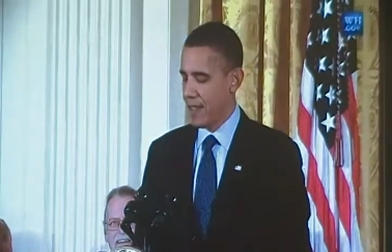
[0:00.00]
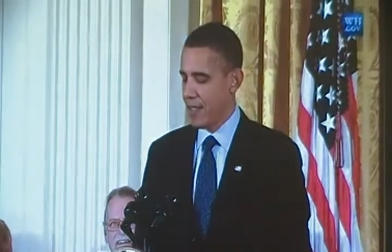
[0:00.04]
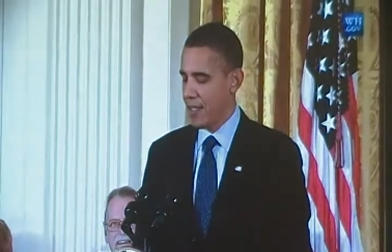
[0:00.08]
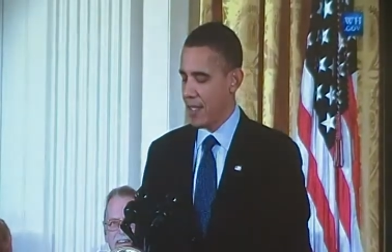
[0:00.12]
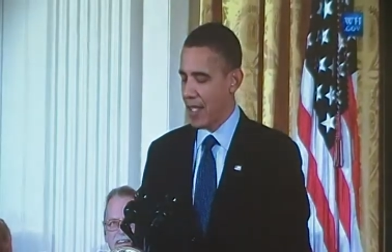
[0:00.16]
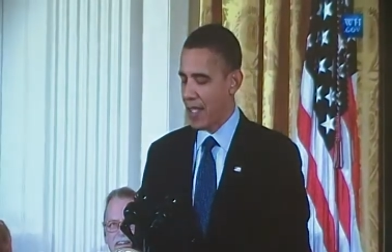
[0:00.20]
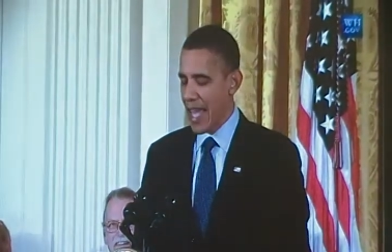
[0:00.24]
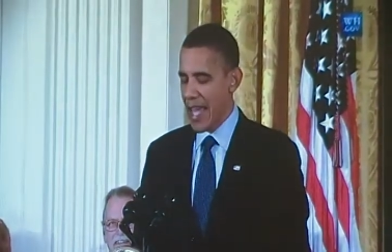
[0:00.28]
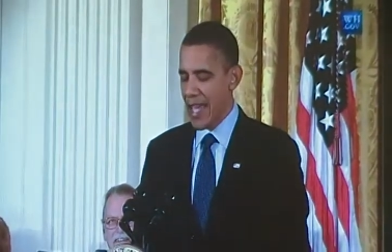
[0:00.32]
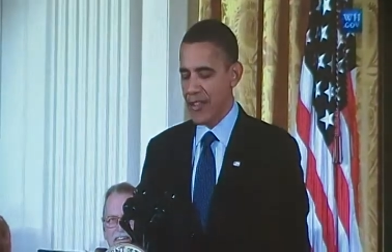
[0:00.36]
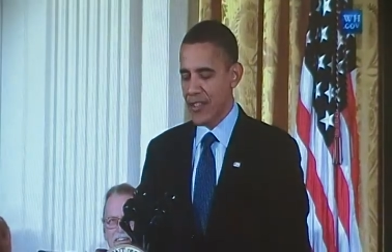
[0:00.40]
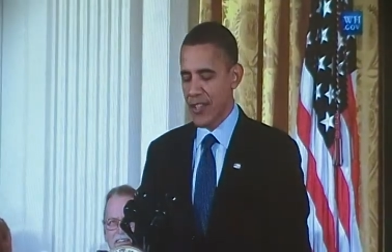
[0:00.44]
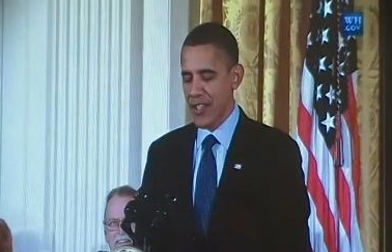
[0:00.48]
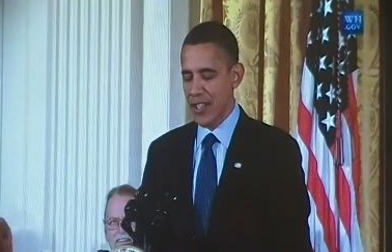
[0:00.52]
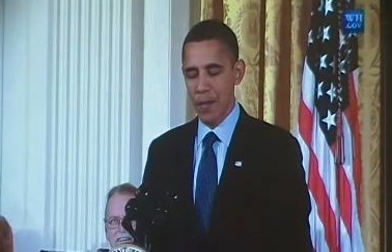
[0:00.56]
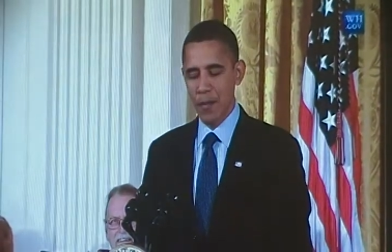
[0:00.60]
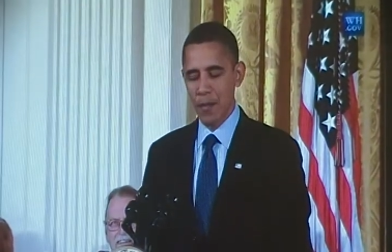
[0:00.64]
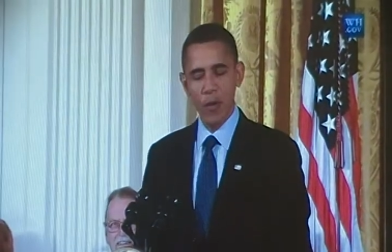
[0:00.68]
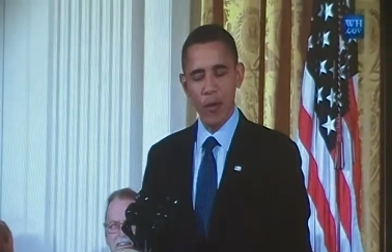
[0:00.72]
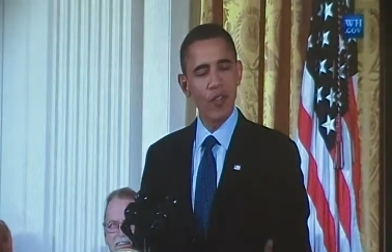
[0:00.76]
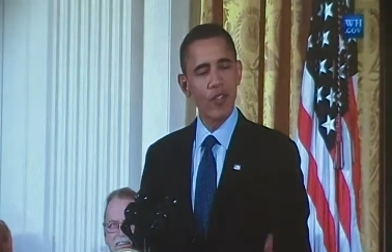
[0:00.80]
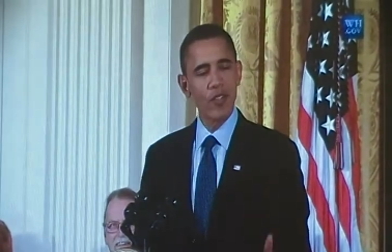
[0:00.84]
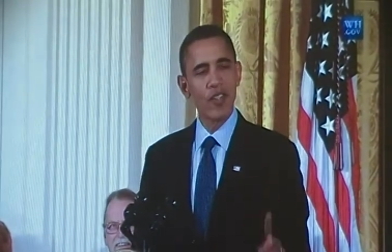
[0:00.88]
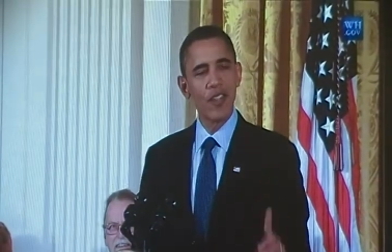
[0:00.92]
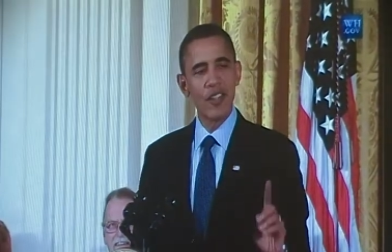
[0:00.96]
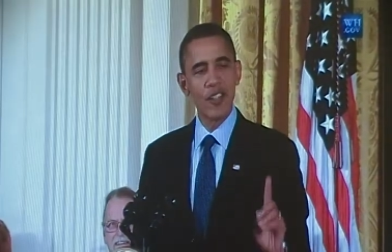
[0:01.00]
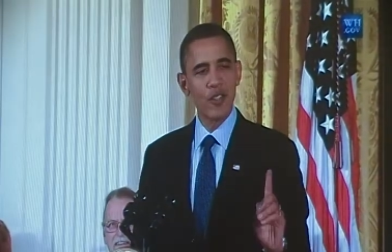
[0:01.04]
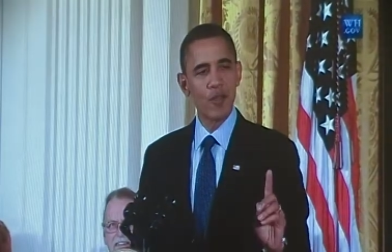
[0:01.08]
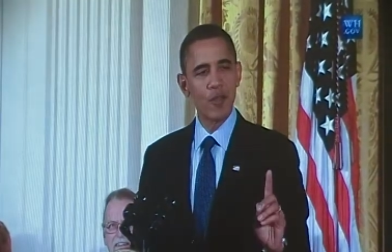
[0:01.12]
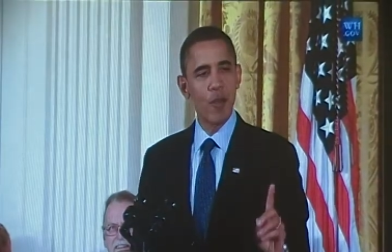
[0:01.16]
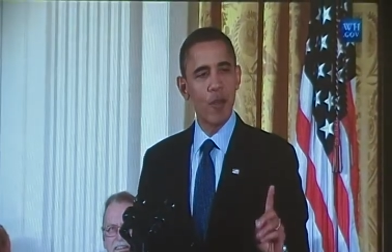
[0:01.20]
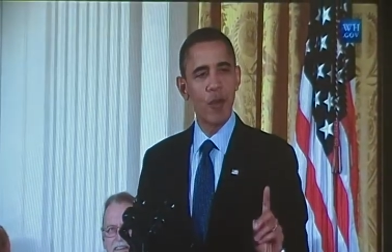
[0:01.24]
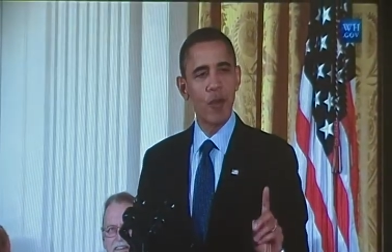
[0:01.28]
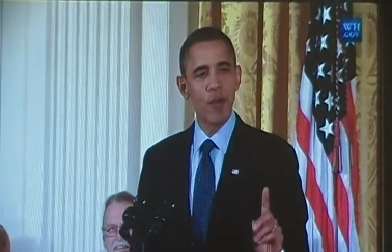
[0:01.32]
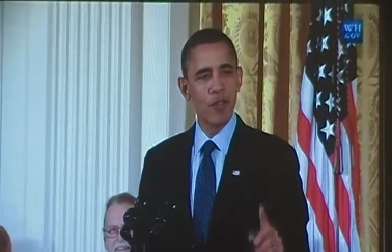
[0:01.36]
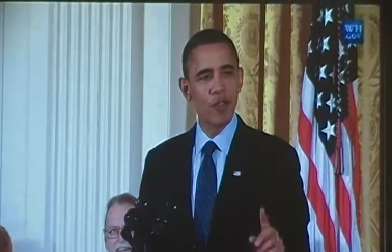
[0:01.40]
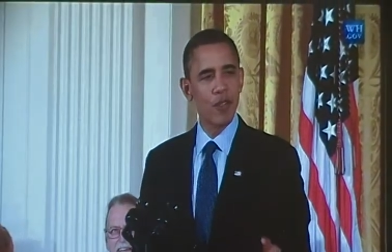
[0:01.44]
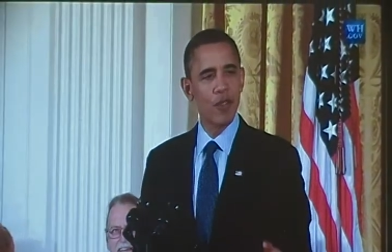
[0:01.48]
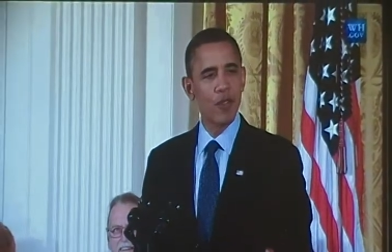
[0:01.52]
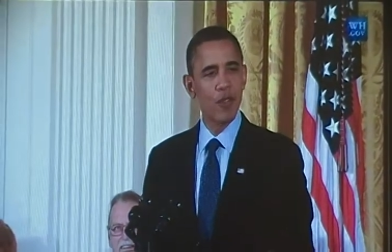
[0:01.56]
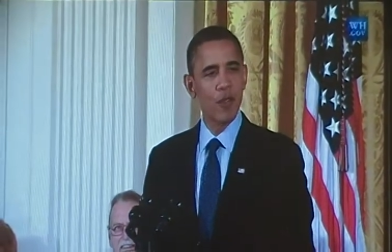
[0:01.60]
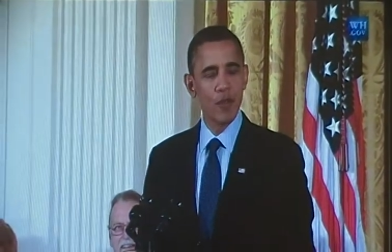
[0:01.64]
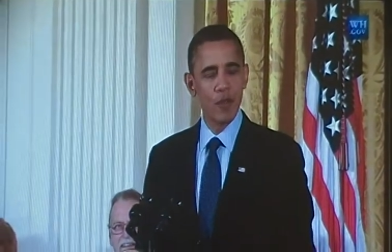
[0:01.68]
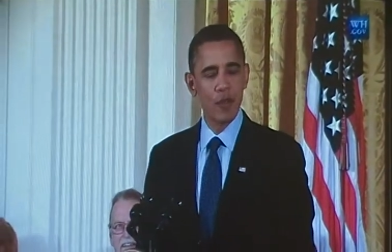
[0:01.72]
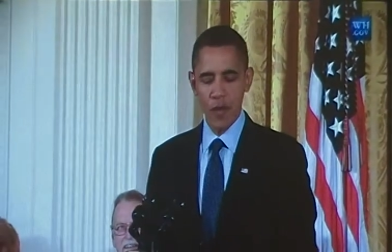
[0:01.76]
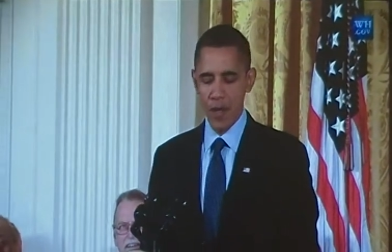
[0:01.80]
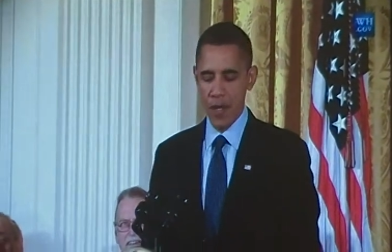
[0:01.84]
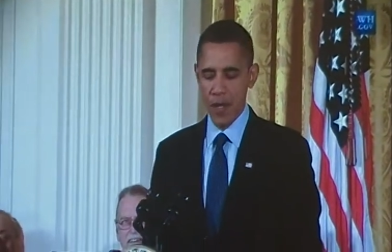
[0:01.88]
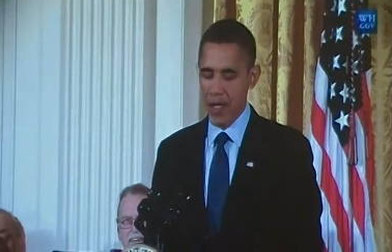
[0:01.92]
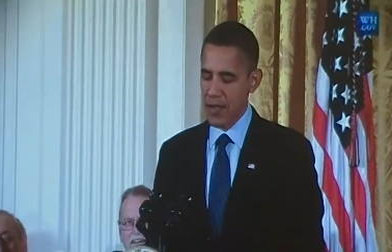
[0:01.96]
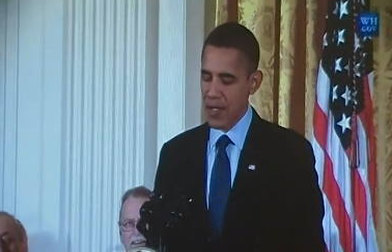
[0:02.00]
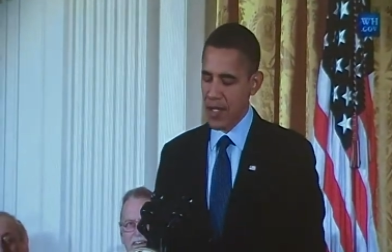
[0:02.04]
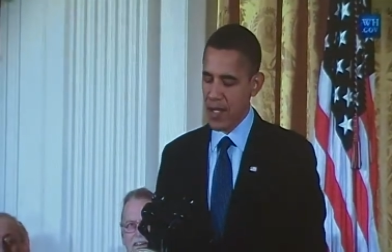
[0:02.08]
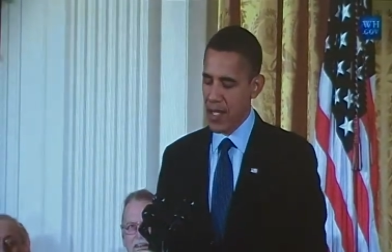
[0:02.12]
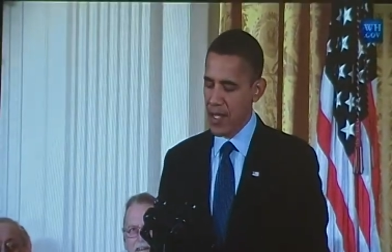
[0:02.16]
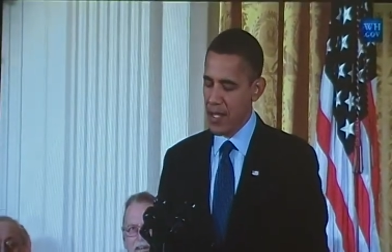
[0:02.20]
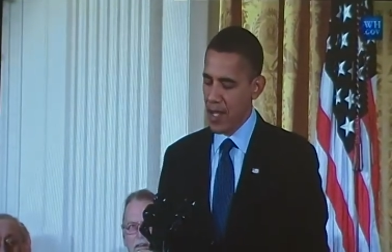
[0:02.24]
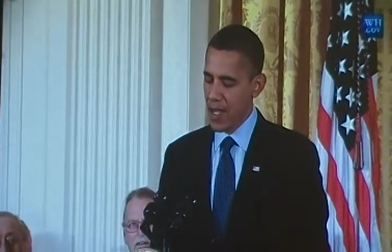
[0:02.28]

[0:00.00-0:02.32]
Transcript: the last young person I spoke to was a